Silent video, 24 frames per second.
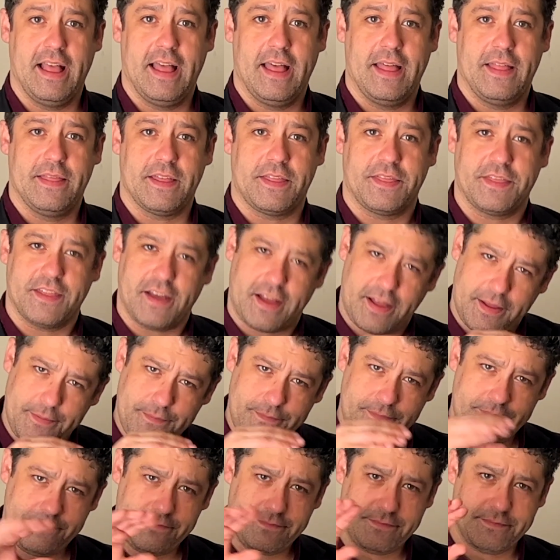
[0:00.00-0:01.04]
The
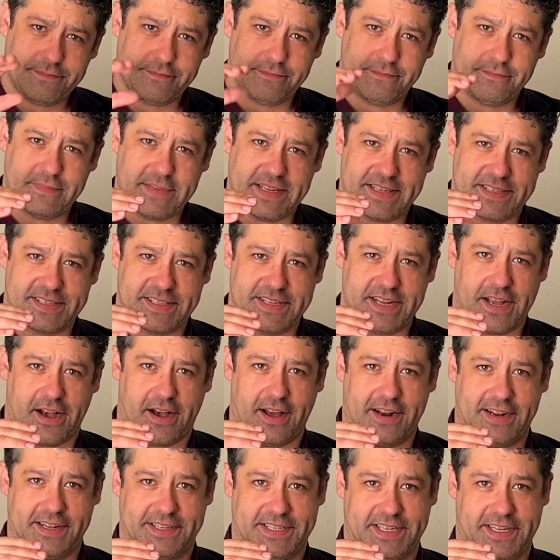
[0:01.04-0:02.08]
thumb is the
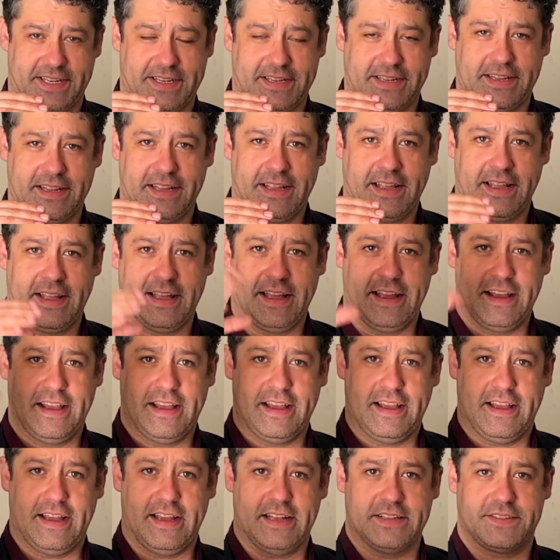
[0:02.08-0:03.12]
oddity.
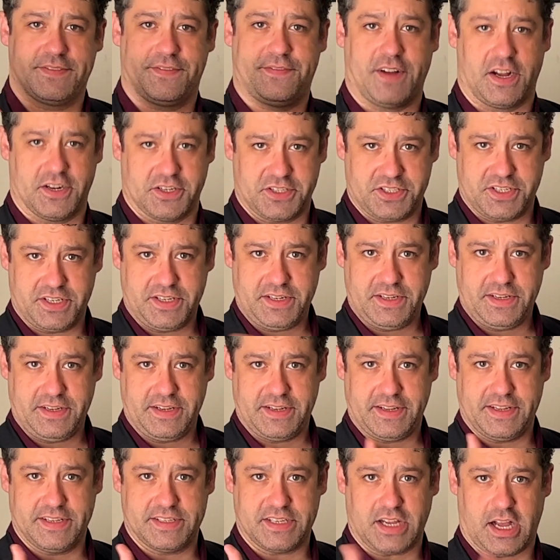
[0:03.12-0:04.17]
Its function
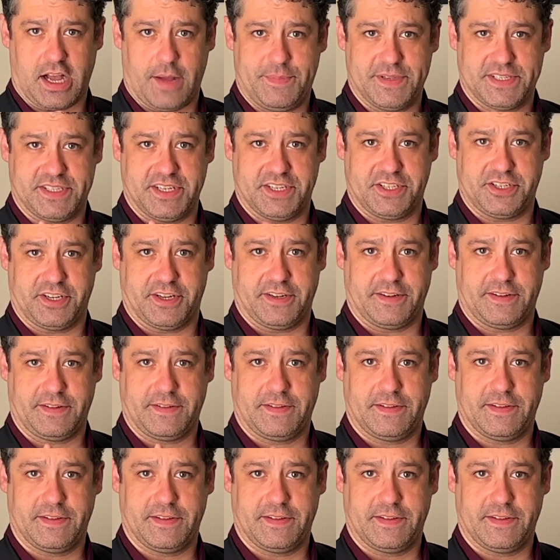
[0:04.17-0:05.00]
is opposition.